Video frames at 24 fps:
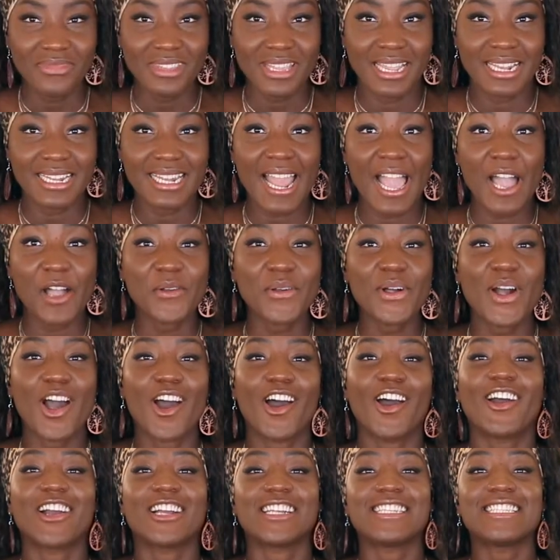Now,
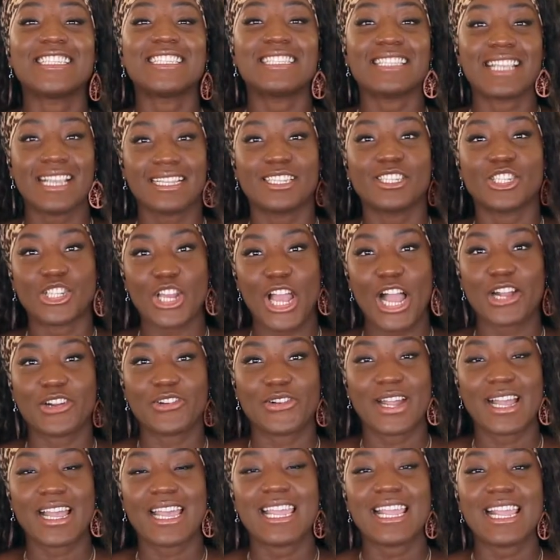our sixth
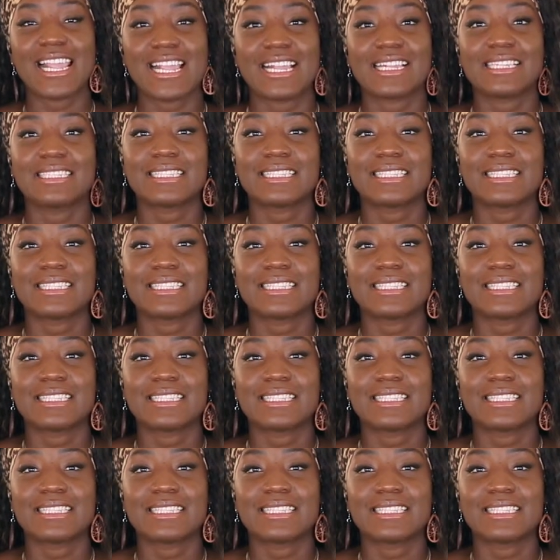chakra is